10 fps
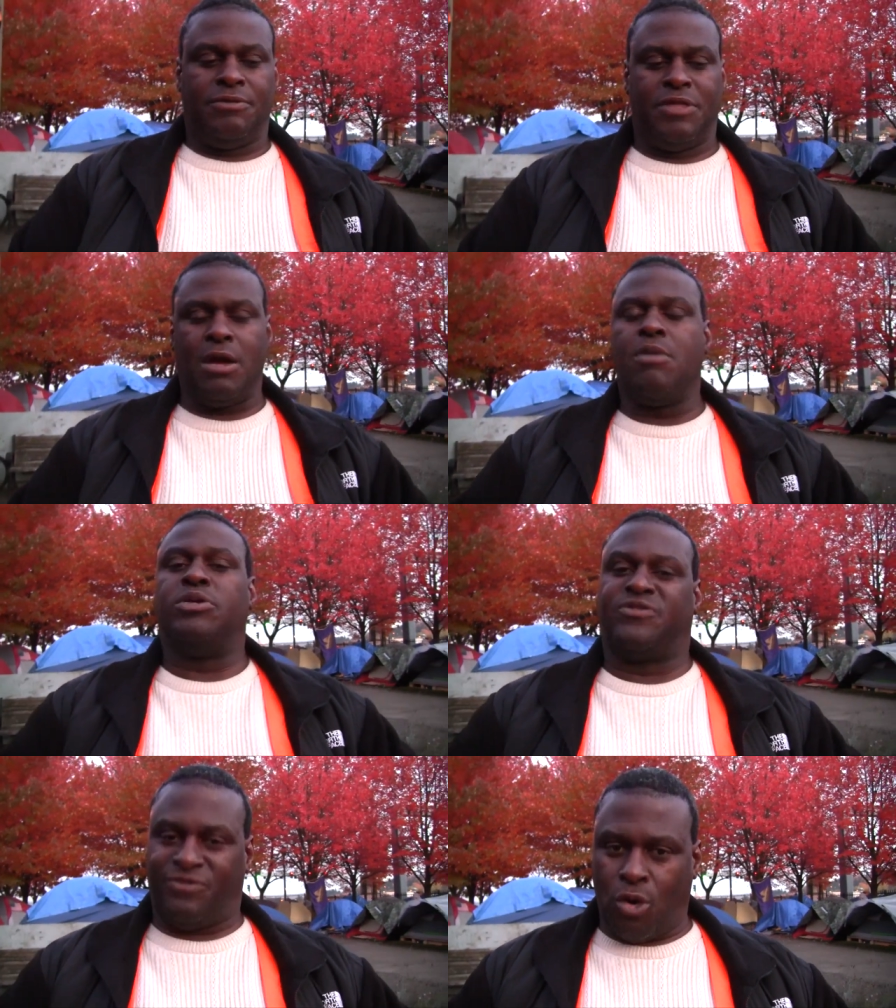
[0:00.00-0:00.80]
it
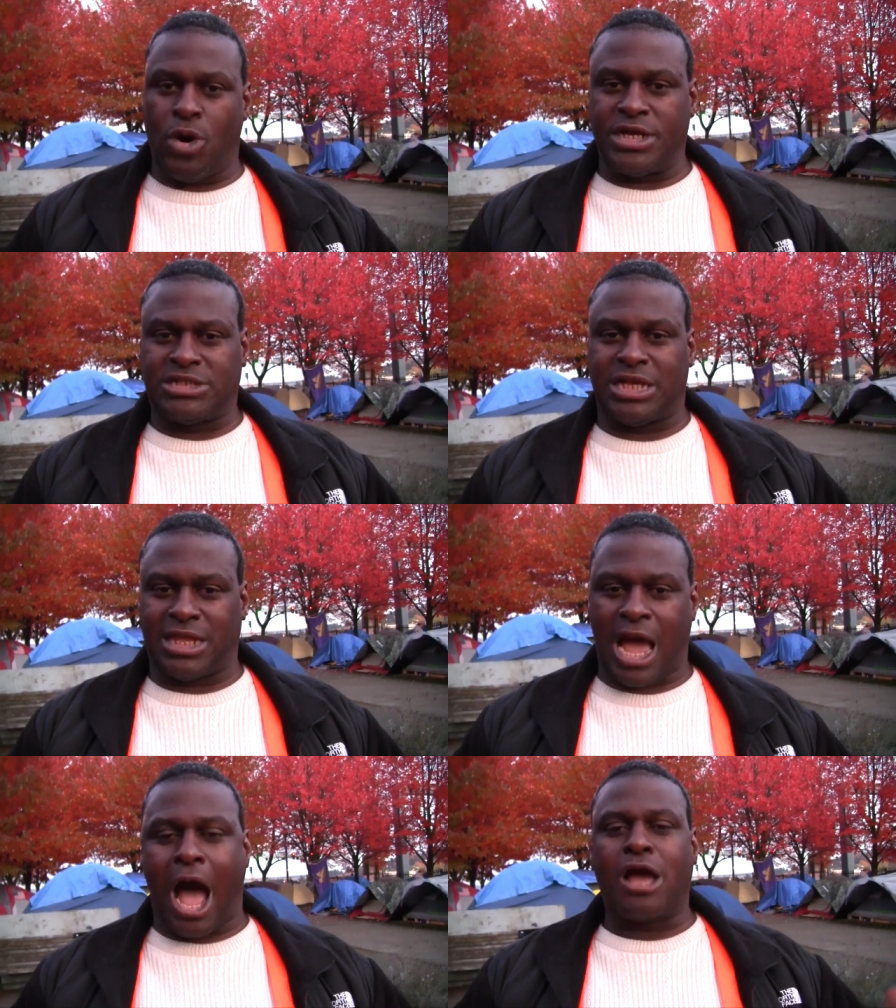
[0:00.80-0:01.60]
was voiced that
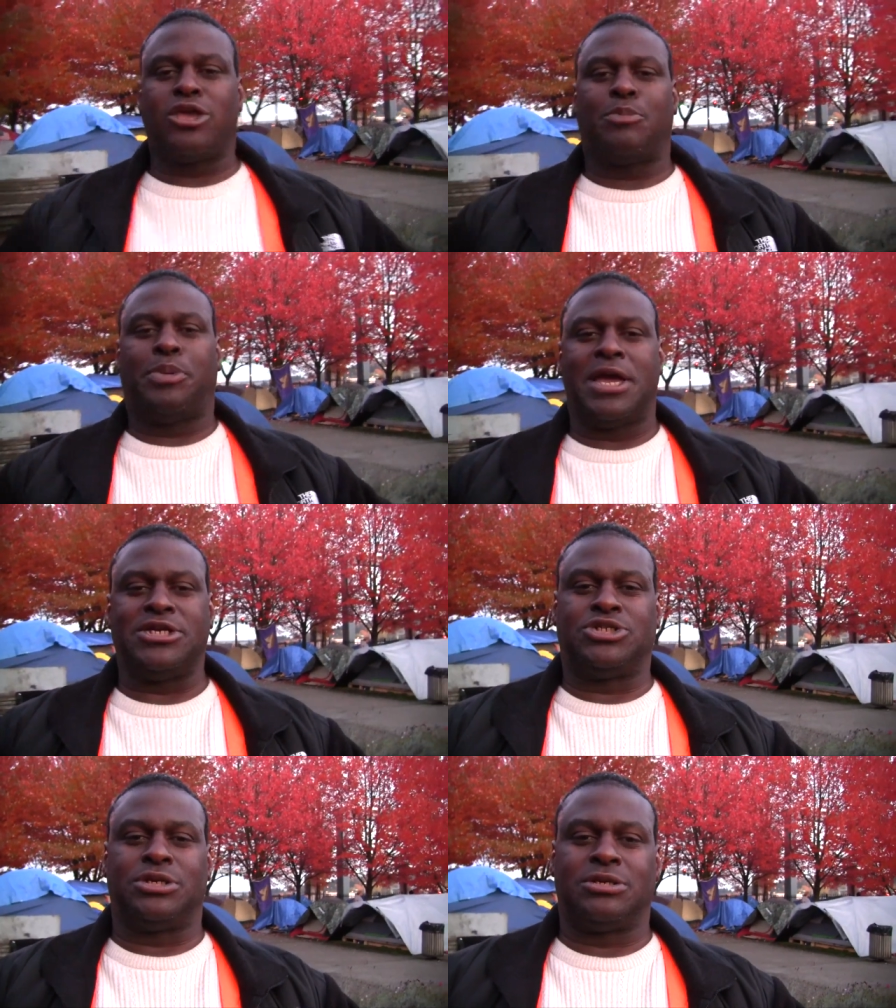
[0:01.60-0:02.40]
the
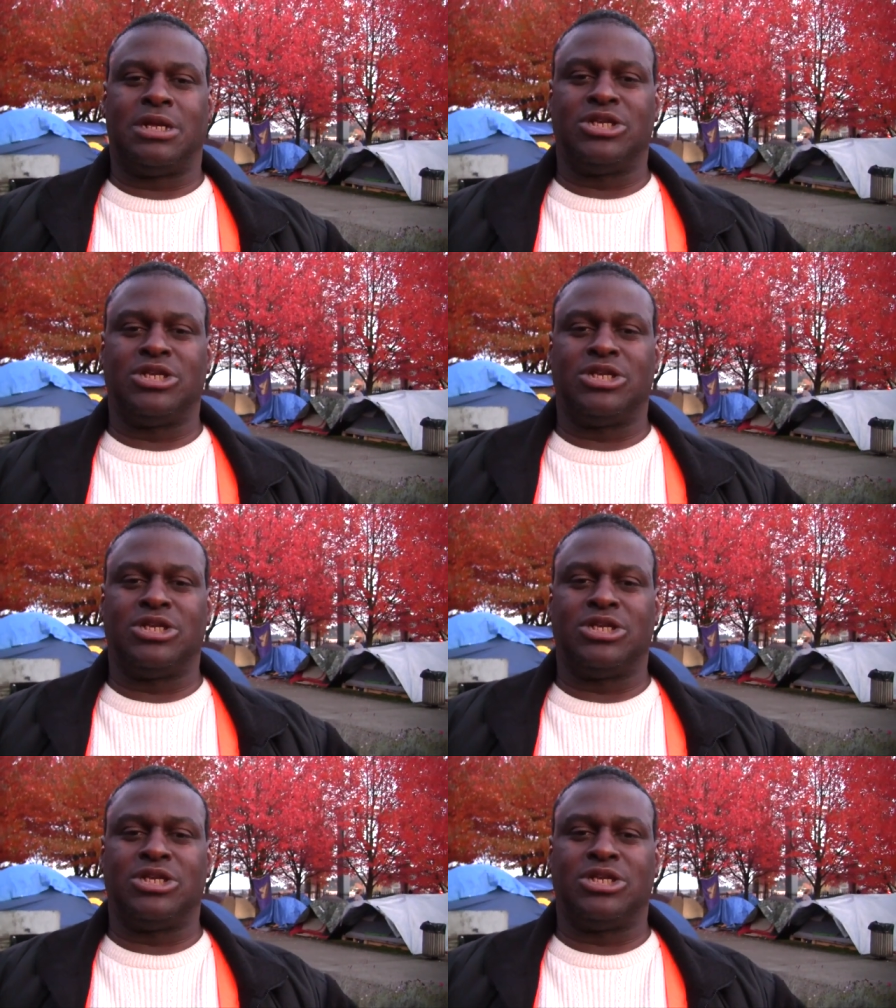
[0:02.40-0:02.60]
occupation